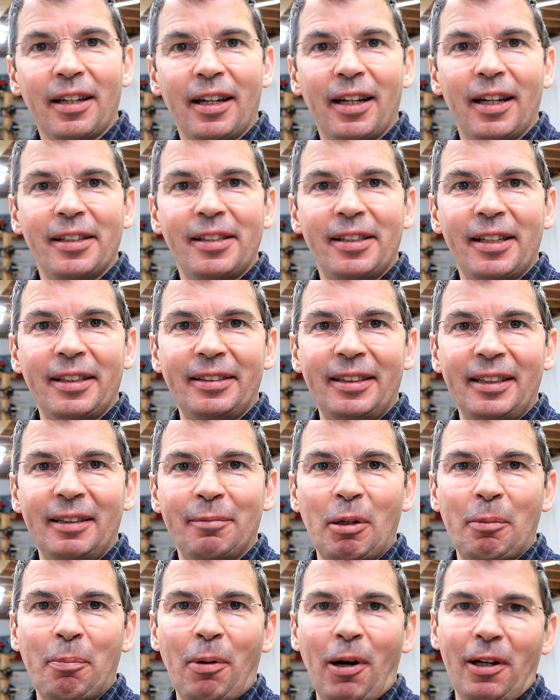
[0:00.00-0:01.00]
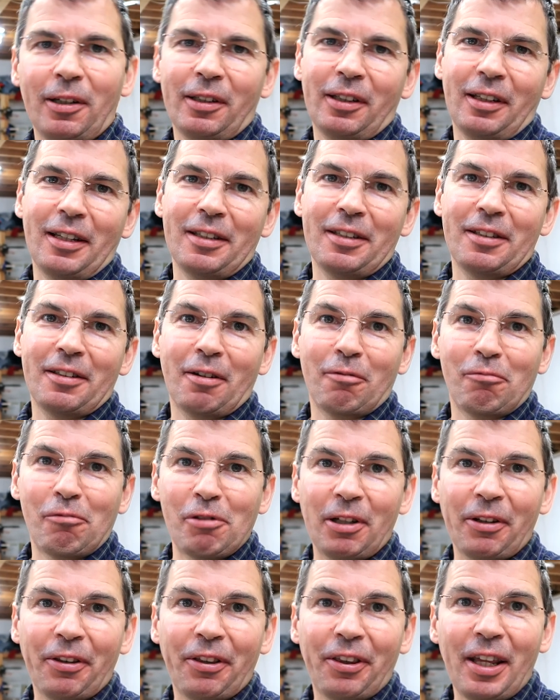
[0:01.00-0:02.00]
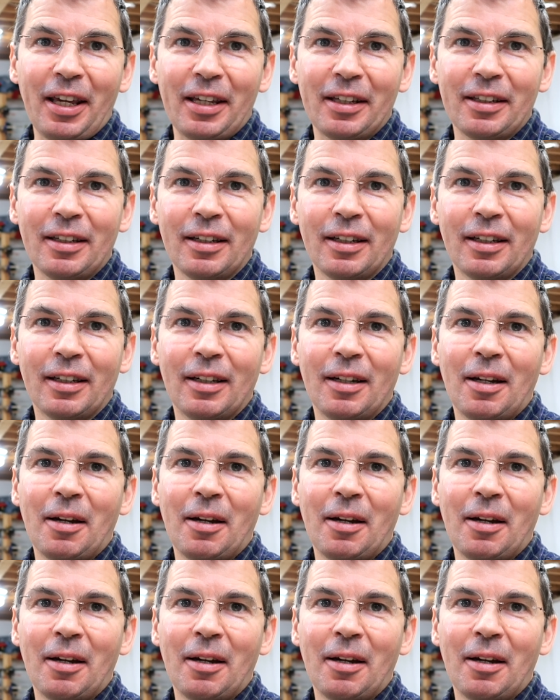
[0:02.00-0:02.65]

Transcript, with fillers: a 16-bit part, it's the real thing,